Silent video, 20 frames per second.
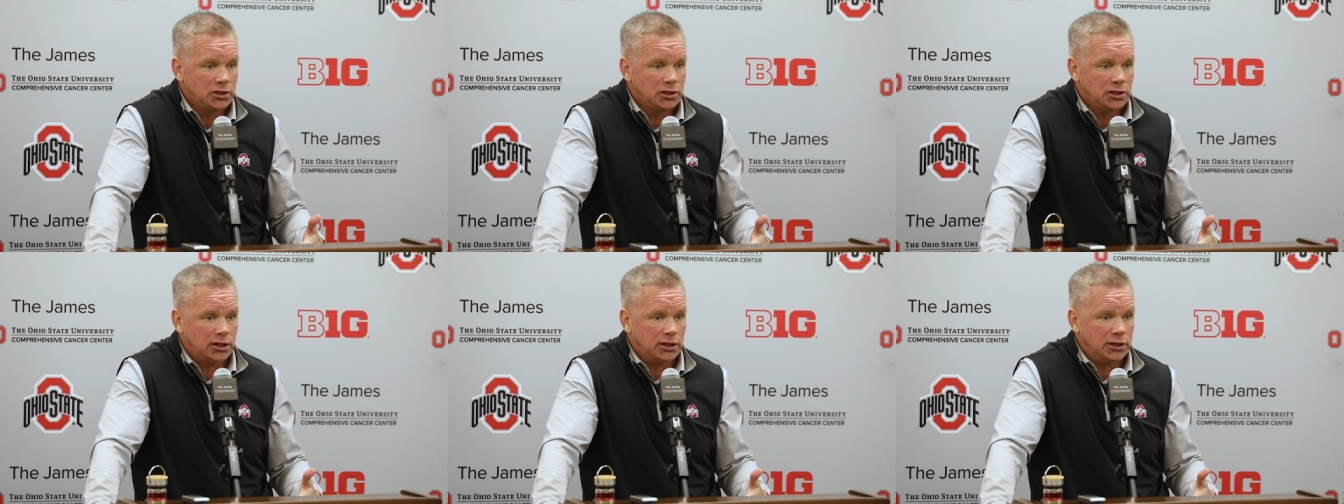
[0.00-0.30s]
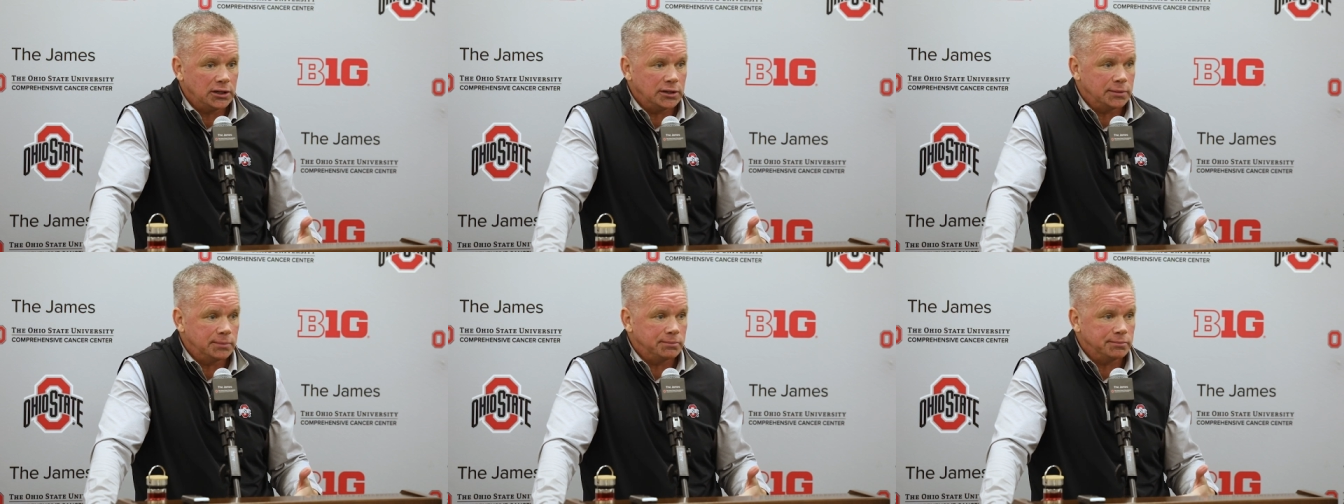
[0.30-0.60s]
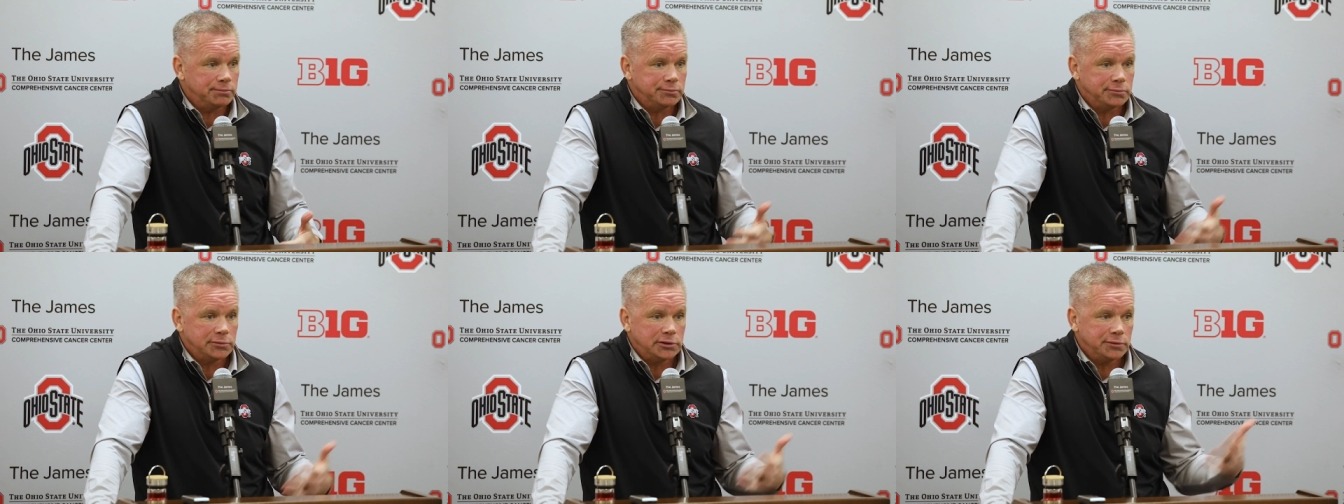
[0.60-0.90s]

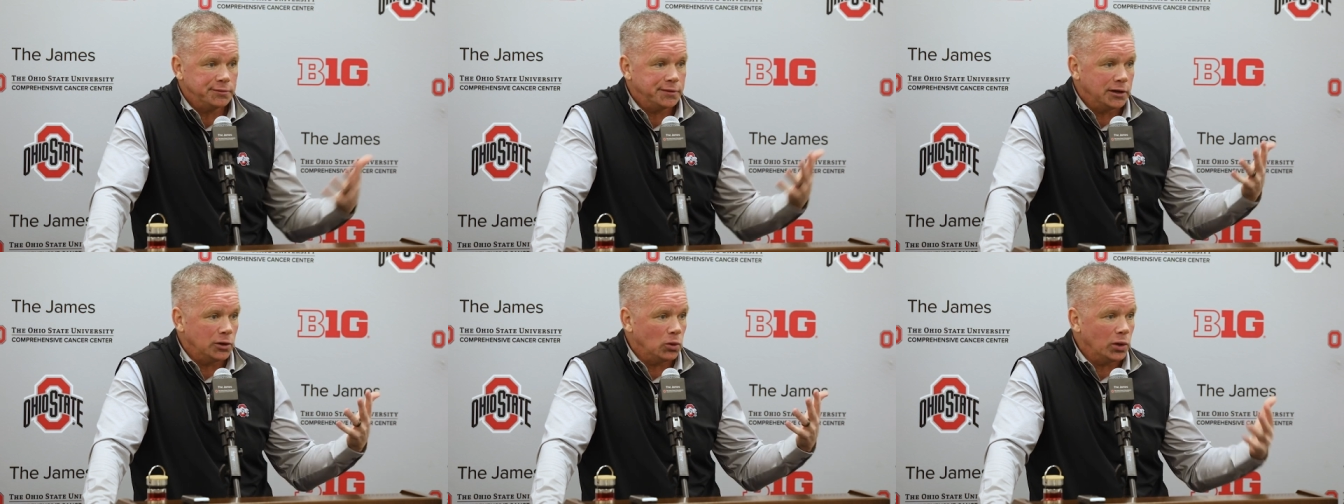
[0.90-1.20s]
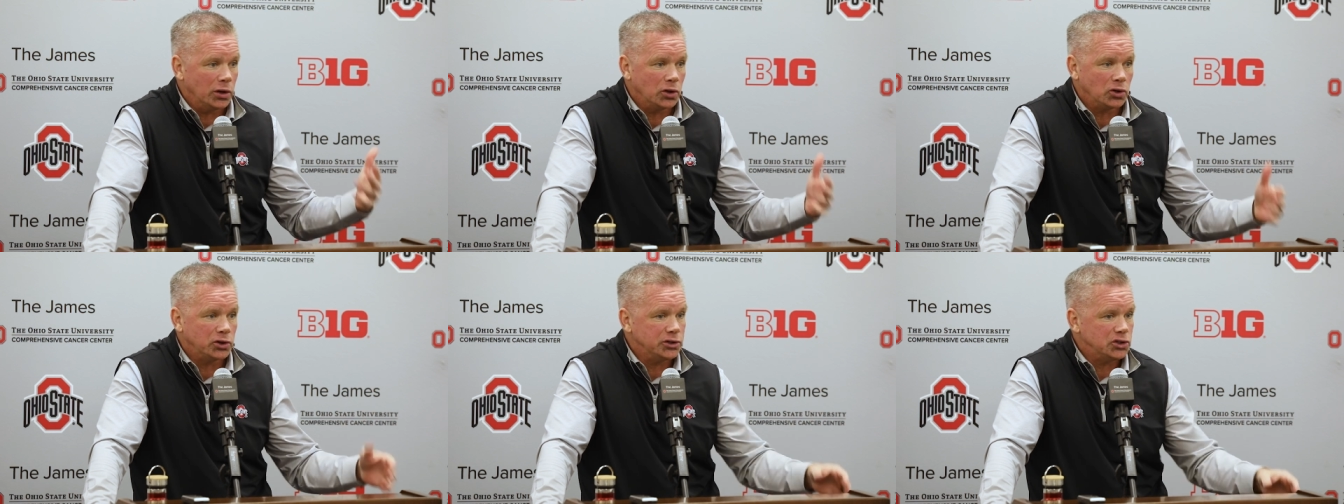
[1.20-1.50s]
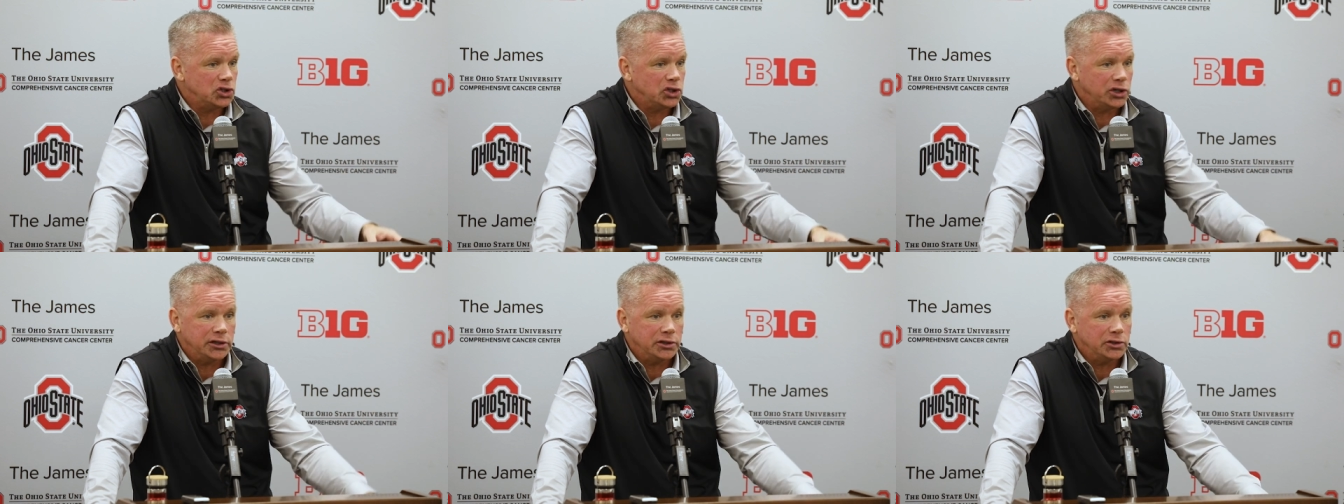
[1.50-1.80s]
Um, very well could
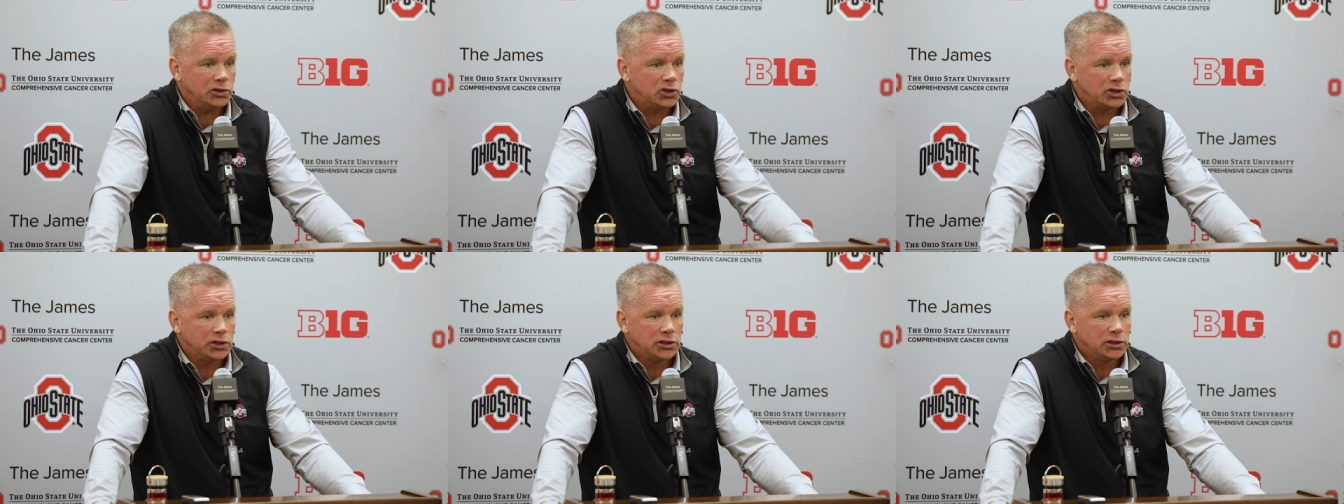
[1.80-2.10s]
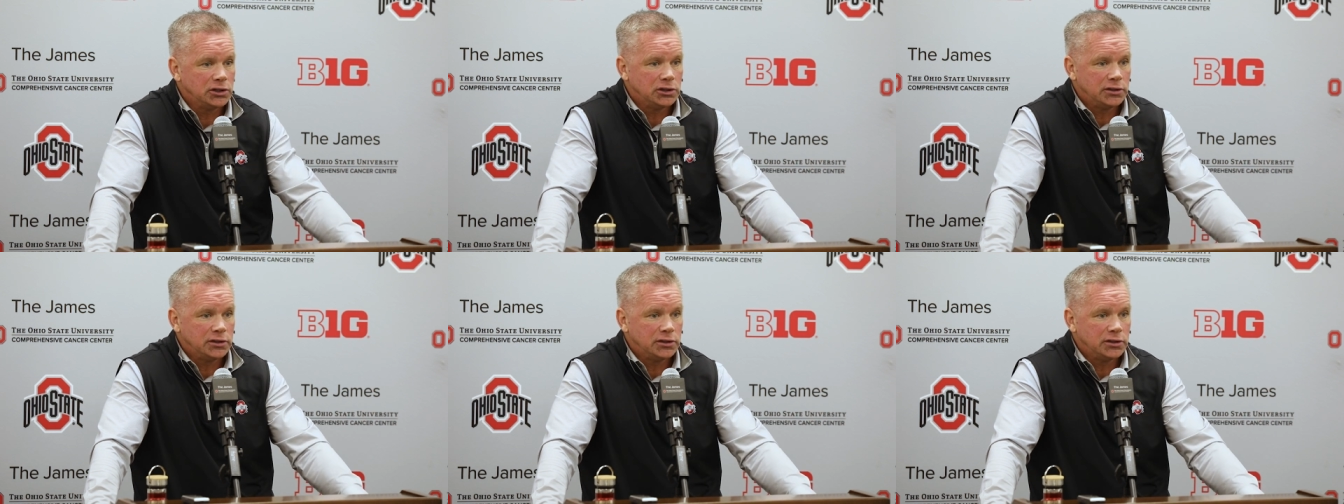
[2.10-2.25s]
change.